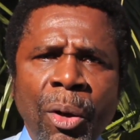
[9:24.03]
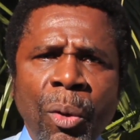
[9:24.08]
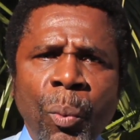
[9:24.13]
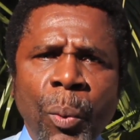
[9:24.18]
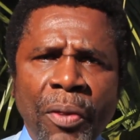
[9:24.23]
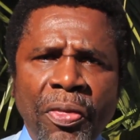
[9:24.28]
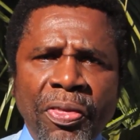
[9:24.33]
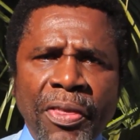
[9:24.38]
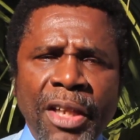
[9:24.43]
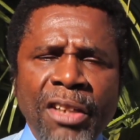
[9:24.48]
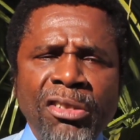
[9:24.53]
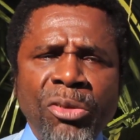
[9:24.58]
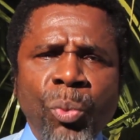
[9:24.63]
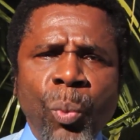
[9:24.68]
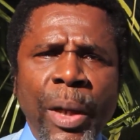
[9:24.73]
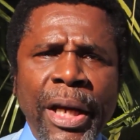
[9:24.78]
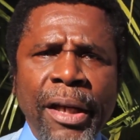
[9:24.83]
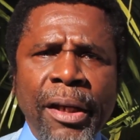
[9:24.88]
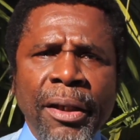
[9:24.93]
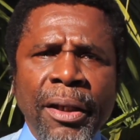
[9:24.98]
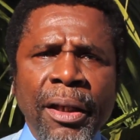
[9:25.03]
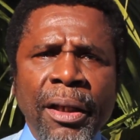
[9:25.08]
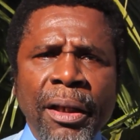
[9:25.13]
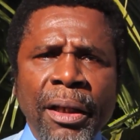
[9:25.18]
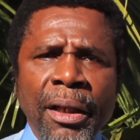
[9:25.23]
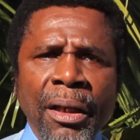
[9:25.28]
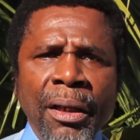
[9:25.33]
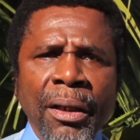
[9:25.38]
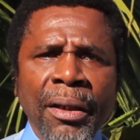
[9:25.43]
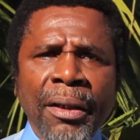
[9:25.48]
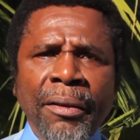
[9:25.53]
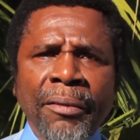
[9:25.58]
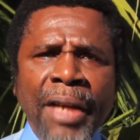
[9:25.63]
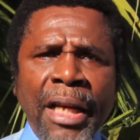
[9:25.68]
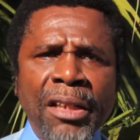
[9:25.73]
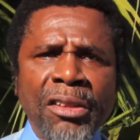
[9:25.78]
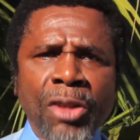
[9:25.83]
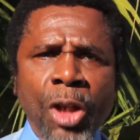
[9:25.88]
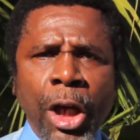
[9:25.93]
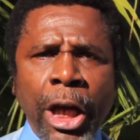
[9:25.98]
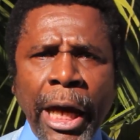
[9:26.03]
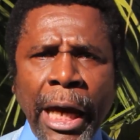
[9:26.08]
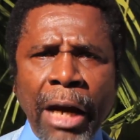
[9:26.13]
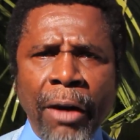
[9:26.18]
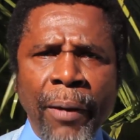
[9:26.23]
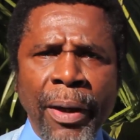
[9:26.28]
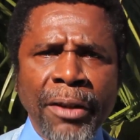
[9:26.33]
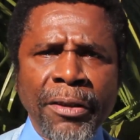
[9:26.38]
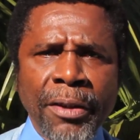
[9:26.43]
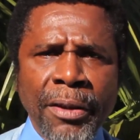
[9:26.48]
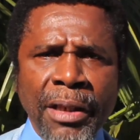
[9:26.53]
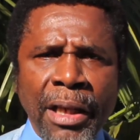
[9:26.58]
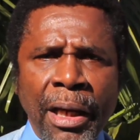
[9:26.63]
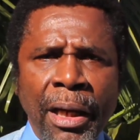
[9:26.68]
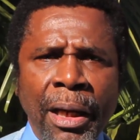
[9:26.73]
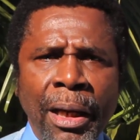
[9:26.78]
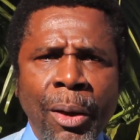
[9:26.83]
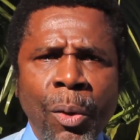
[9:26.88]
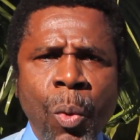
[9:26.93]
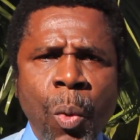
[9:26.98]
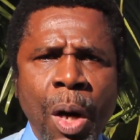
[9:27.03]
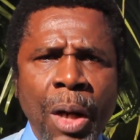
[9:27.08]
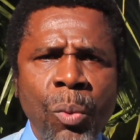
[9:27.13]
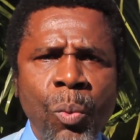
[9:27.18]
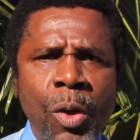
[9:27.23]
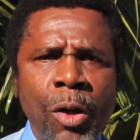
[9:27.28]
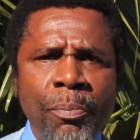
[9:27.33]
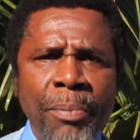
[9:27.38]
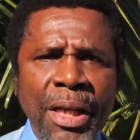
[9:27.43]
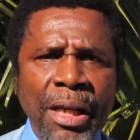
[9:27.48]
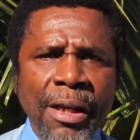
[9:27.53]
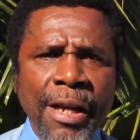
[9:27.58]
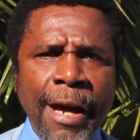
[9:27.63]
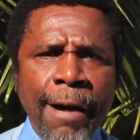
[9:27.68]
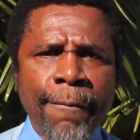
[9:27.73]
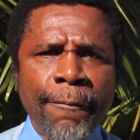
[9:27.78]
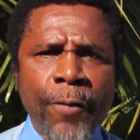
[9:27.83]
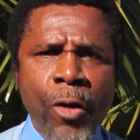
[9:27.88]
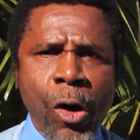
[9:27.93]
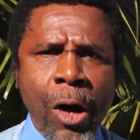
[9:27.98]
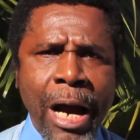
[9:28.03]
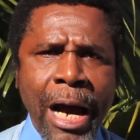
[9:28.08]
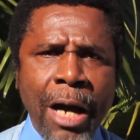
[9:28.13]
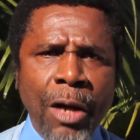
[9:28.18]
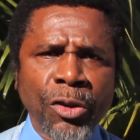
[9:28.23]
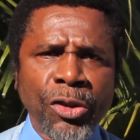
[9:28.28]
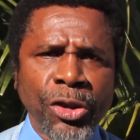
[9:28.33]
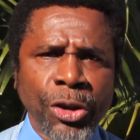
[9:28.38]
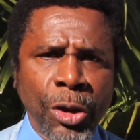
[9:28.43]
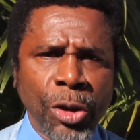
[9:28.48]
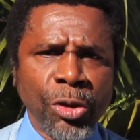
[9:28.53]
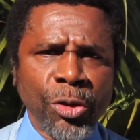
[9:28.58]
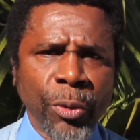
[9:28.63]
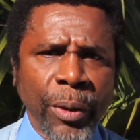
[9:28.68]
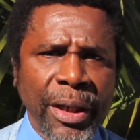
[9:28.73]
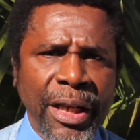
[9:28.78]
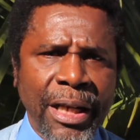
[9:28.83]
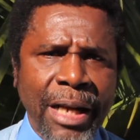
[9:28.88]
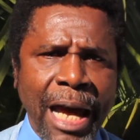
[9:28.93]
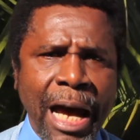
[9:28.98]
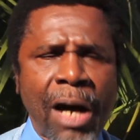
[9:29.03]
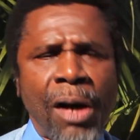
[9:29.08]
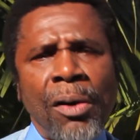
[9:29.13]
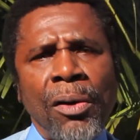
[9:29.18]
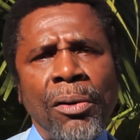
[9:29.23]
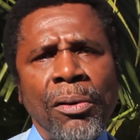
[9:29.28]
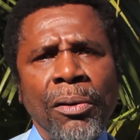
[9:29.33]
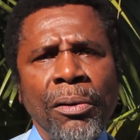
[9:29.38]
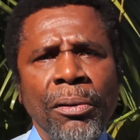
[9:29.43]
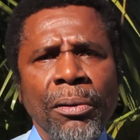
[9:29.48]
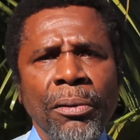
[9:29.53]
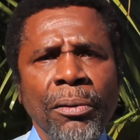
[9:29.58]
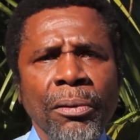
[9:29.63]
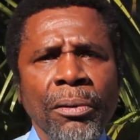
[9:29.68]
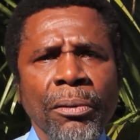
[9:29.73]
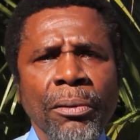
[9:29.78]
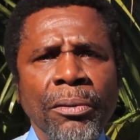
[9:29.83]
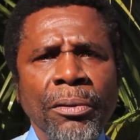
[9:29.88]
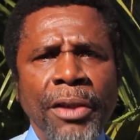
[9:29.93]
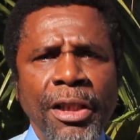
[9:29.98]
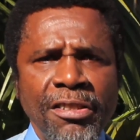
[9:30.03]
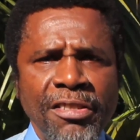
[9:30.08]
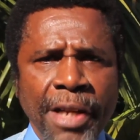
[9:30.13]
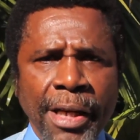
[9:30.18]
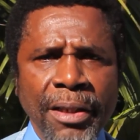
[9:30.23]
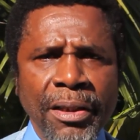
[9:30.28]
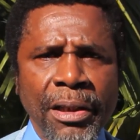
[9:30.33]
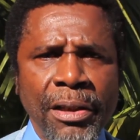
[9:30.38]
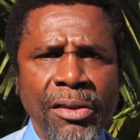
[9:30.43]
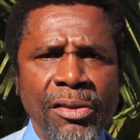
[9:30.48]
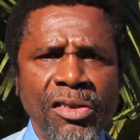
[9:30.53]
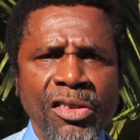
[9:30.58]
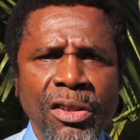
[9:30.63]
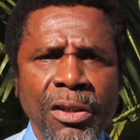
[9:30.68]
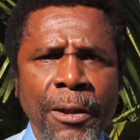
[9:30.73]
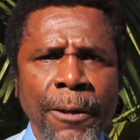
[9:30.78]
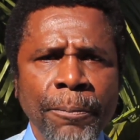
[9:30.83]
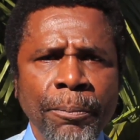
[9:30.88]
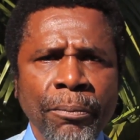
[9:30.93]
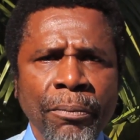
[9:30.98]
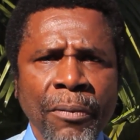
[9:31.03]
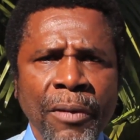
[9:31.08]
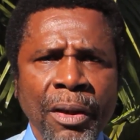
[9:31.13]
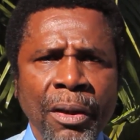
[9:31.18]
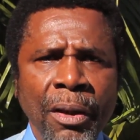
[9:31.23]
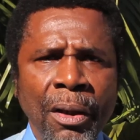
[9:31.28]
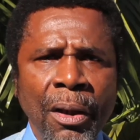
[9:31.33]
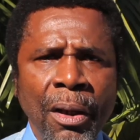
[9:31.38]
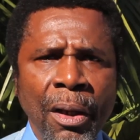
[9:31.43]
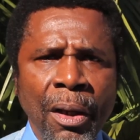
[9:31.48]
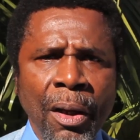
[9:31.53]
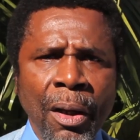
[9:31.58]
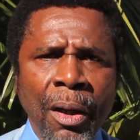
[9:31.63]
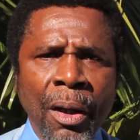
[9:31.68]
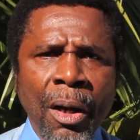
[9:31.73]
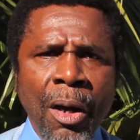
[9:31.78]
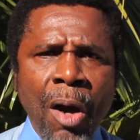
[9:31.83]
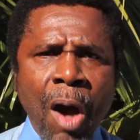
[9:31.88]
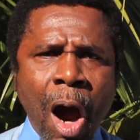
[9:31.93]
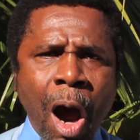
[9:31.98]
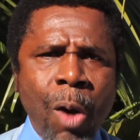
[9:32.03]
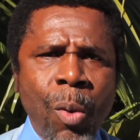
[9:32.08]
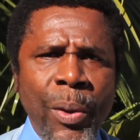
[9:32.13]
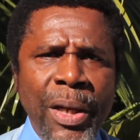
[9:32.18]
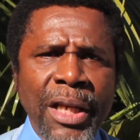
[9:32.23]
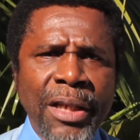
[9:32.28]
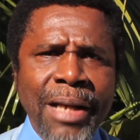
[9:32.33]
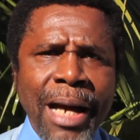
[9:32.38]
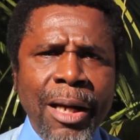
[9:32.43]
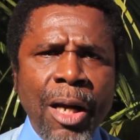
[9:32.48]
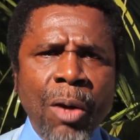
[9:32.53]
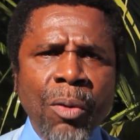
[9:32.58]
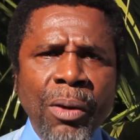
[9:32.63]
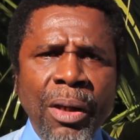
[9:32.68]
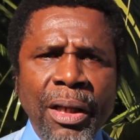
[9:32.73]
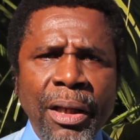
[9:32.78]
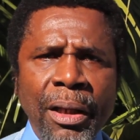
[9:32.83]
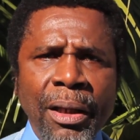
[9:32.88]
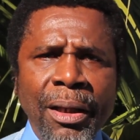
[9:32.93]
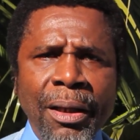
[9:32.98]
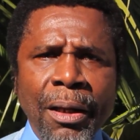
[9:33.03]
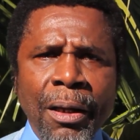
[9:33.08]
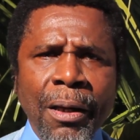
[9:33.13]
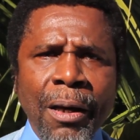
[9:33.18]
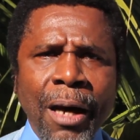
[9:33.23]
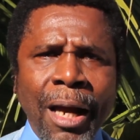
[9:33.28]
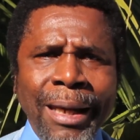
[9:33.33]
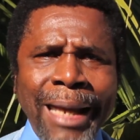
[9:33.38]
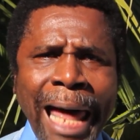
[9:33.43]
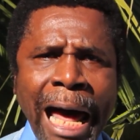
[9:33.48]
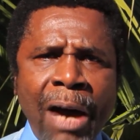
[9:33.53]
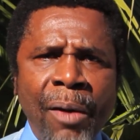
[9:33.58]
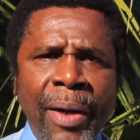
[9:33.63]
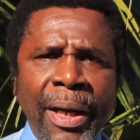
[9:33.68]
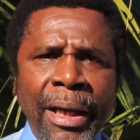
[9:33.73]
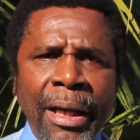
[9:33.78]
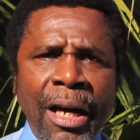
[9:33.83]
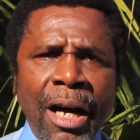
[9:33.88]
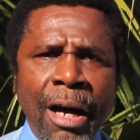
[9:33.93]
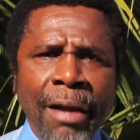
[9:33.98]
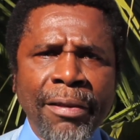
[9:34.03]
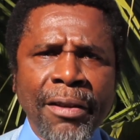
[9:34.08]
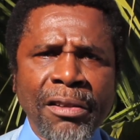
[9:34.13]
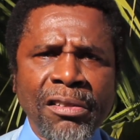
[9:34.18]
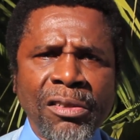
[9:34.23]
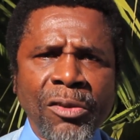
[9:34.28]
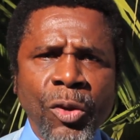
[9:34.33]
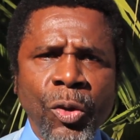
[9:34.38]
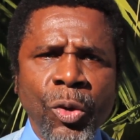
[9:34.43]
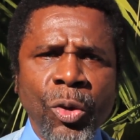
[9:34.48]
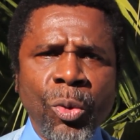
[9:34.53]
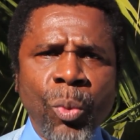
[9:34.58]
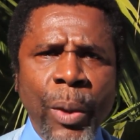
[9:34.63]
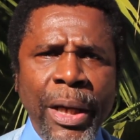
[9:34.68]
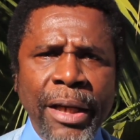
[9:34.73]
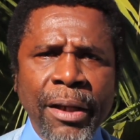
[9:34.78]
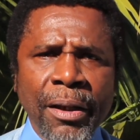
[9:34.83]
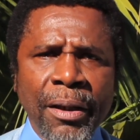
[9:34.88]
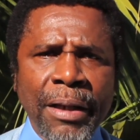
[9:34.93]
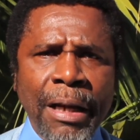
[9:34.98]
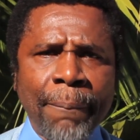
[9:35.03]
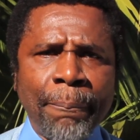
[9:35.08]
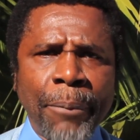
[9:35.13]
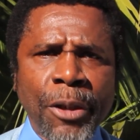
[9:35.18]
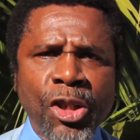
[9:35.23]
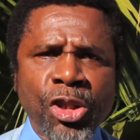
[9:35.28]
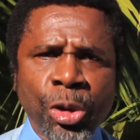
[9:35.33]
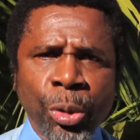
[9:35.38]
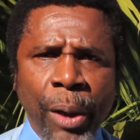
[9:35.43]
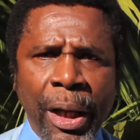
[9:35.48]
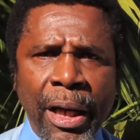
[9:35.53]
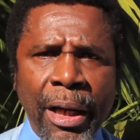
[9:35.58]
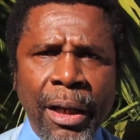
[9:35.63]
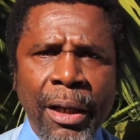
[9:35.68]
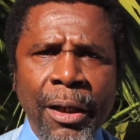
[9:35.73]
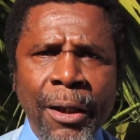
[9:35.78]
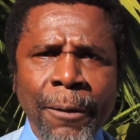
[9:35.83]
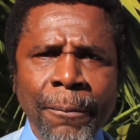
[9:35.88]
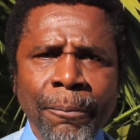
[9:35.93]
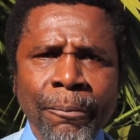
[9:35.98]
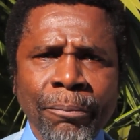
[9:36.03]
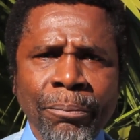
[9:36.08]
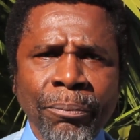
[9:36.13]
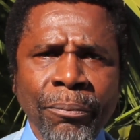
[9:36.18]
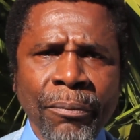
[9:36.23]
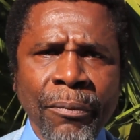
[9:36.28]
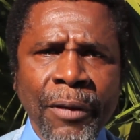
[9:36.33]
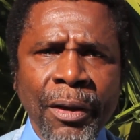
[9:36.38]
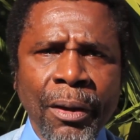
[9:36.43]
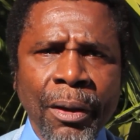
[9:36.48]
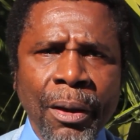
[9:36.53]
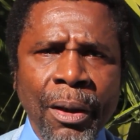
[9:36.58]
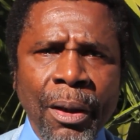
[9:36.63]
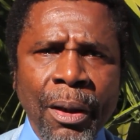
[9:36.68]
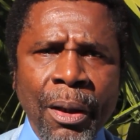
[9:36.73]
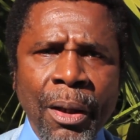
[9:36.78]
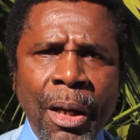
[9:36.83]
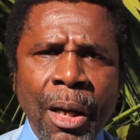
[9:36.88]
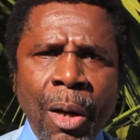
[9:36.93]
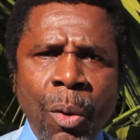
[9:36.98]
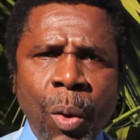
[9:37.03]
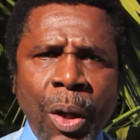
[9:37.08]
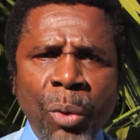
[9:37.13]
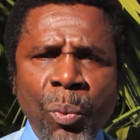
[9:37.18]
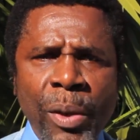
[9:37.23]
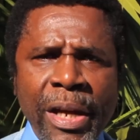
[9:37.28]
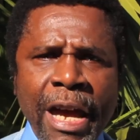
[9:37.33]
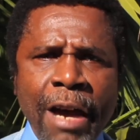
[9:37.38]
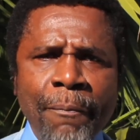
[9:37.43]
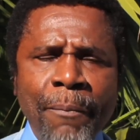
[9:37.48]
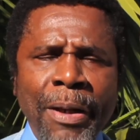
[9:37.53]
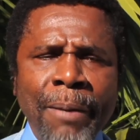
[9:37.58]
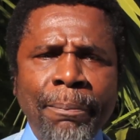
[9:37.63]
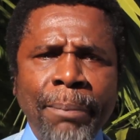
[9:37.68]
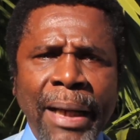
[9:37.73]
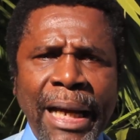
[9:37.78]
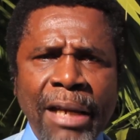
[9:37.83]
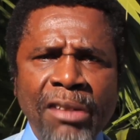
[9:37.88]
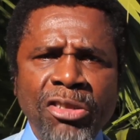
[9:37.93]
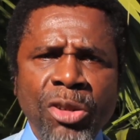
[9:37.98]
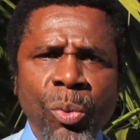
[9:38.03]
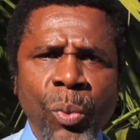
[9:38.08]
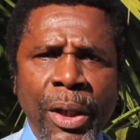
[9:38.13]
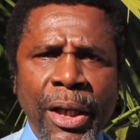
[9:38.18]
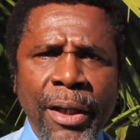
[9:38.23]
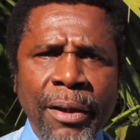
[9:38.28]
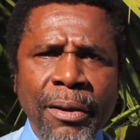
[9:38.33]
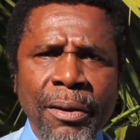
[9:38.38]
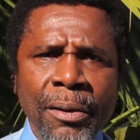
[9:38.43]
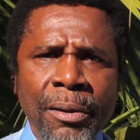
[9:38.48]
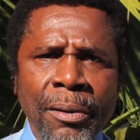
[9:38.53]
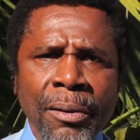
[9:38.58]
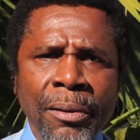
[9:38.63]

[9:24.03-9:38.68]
with this weakening that is occurring today, what will be left for our children and our descendants? Are we not only allowing others to weaken and betray what we have been blessed with?